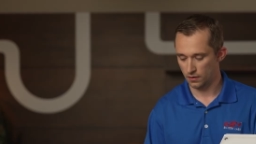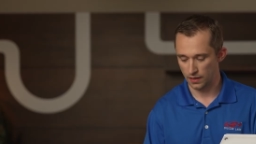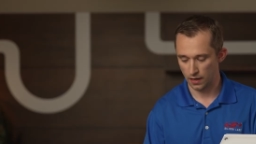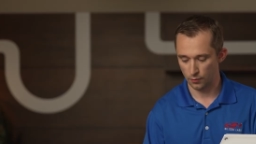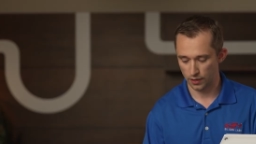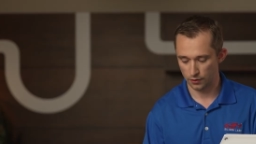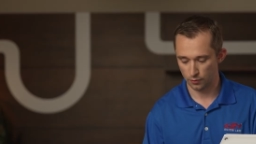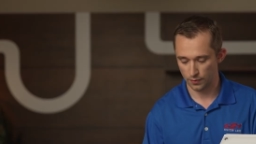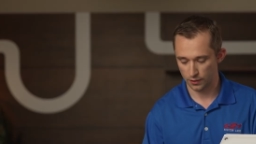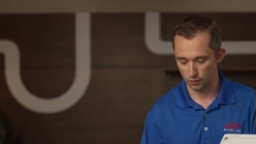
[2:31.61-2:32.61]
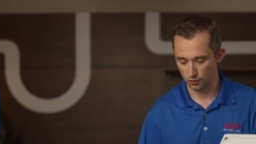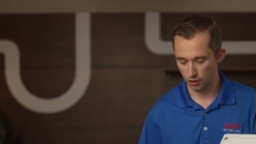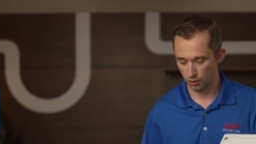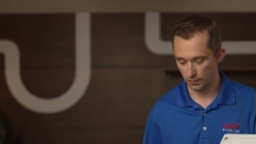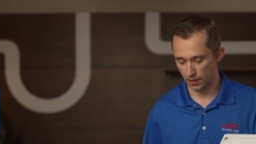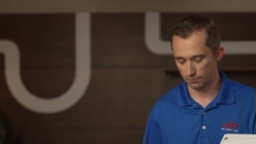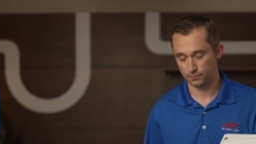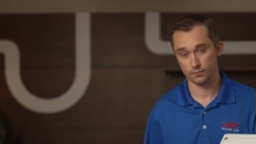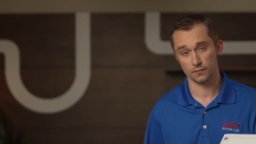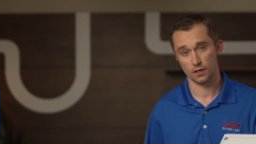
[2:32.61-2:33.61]
Now when I go to my Google Home app,
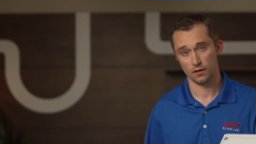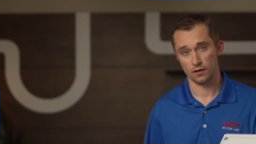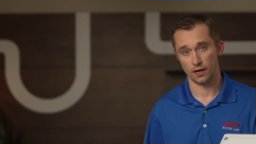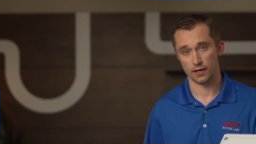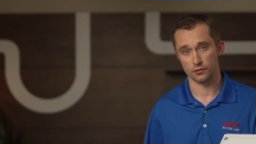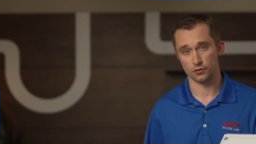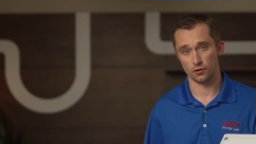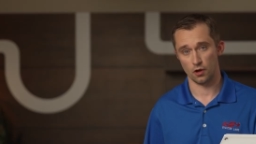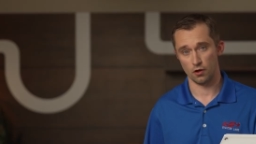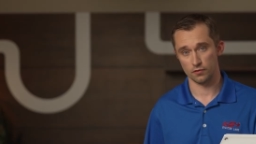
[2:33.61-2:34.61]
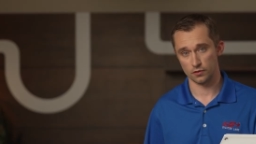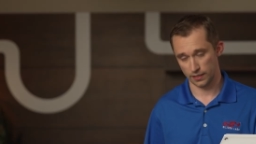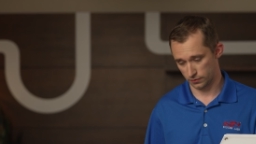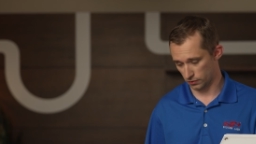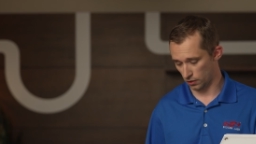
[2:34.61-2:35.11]
I can turn all the lights